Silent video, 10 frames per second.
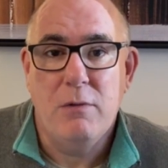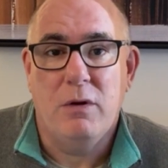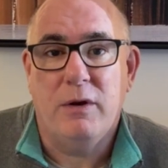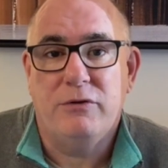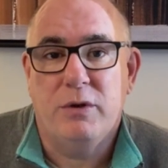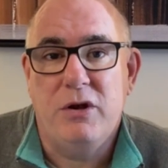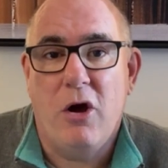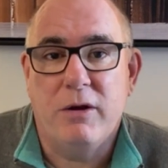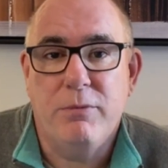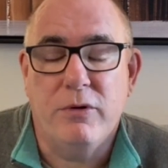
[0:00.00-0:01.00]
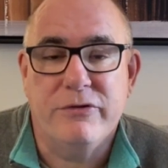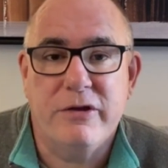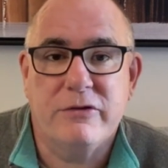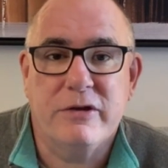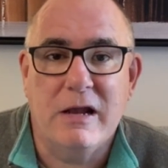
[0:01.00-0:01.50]
We went to a
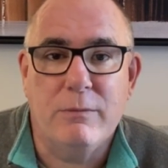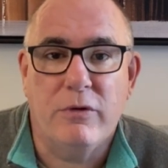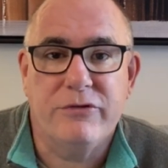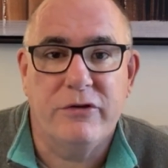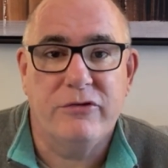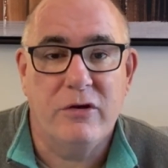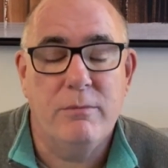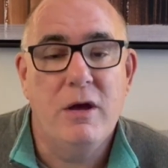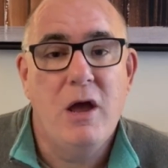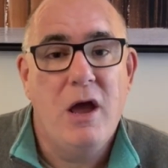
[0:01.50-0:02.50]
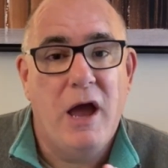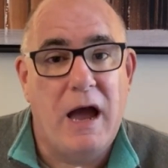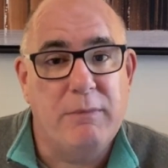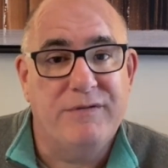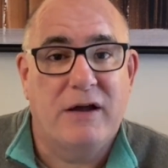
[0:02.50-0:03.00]
9.6 kilowatt system
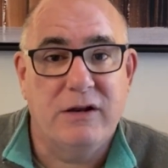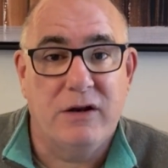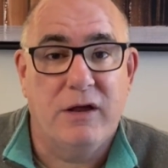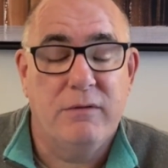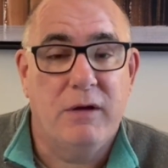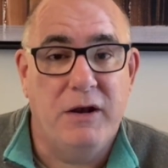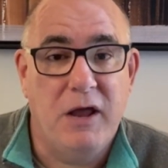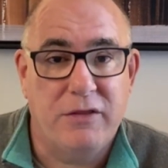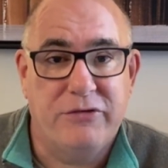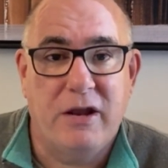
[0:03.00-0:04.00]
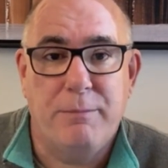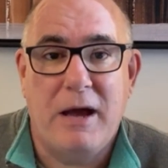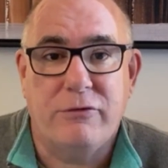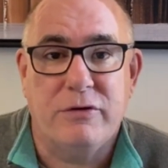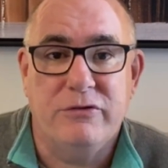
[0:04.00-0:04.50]
and we've added another set of
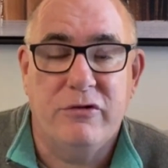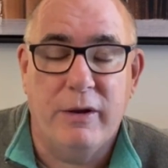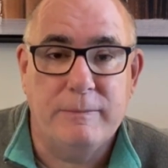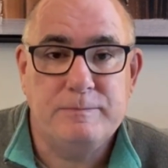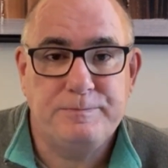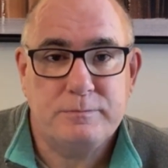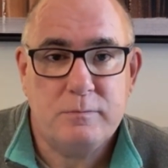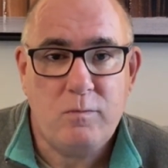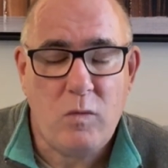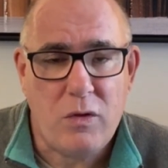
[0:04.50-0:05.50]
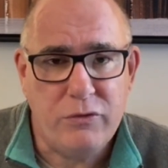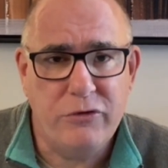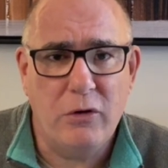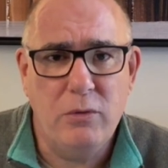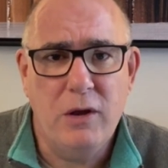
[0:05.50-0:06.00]
batteries to it.
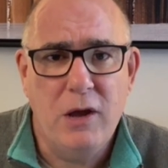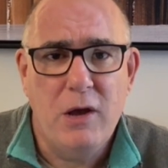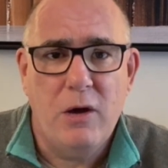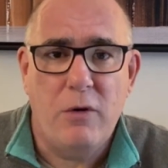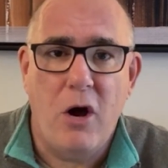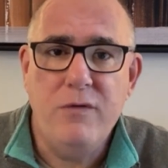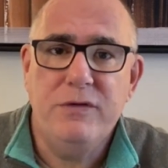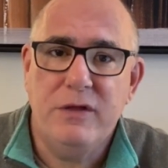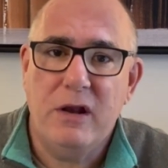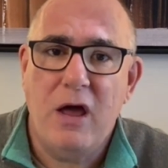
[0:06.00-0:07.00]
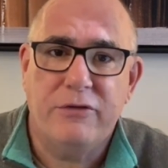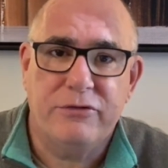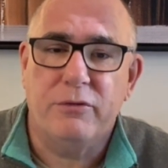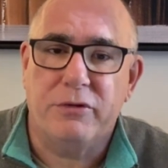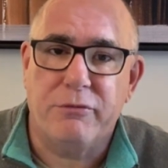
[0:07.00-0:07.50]
So over the last
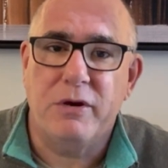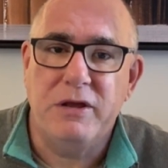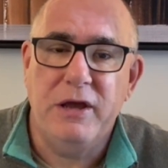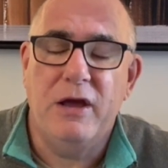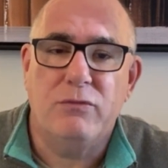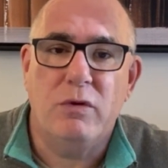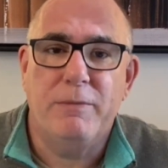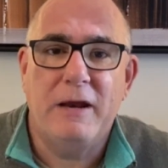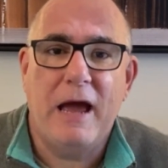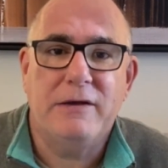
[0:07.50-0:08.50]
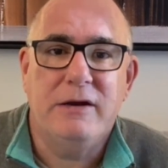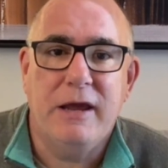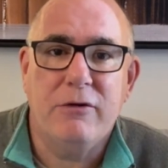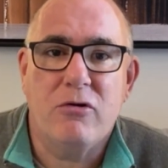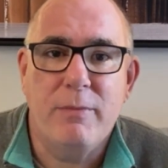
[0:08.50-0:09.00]
sort of 3 years, we've been adding
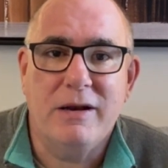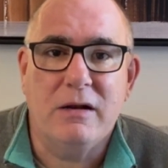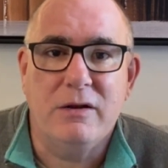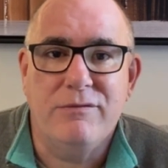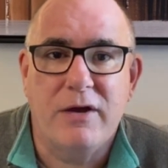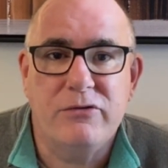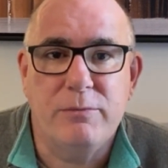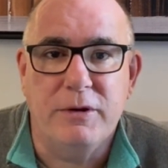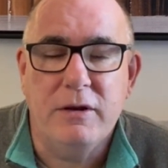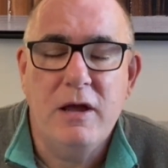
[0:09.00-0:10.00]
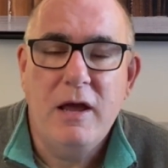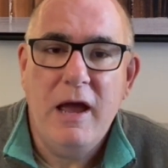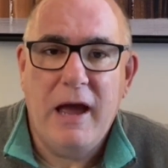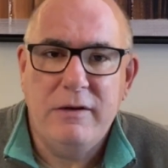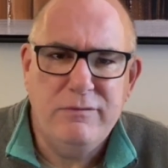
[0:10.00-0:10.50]
incremental investment.
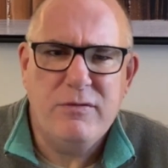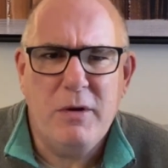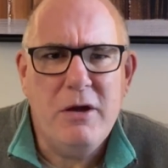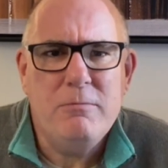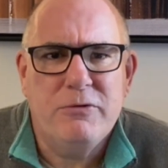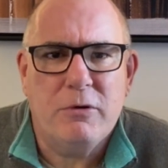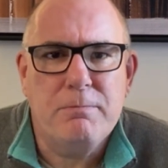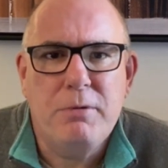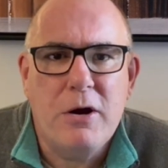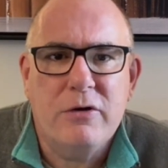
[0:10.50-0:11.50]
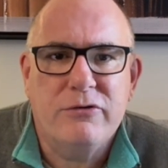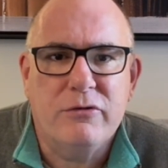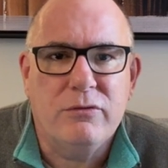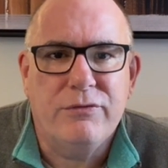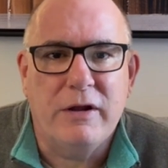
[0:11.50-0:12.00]
And for my own sort of
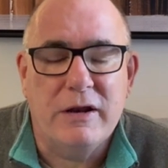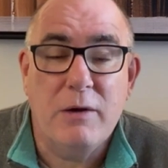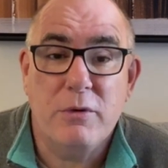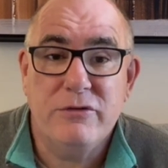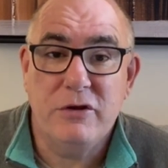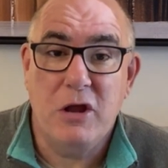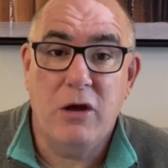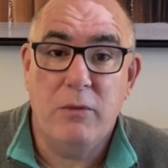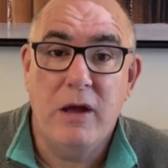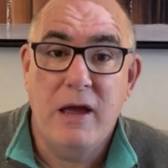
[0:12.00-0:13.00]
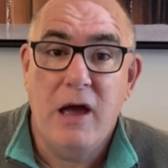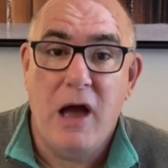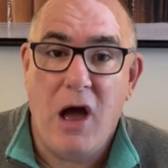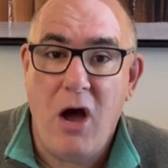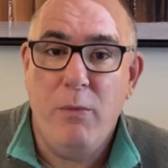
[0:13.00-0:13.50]
personal feeling, I wanted to know,
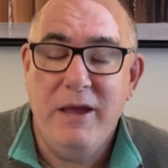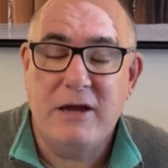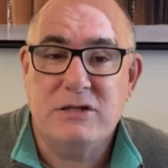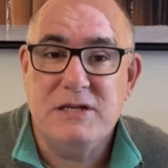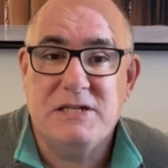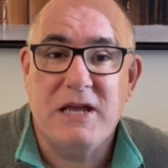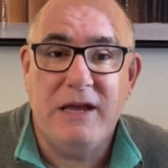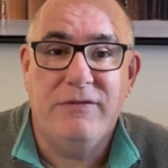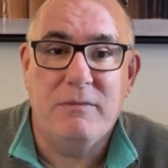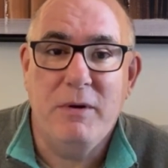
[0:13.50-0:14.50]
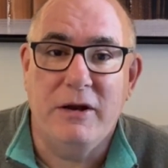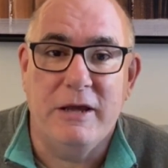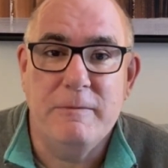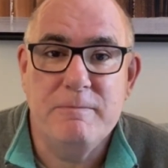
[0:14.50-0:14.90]
are we actually saving money?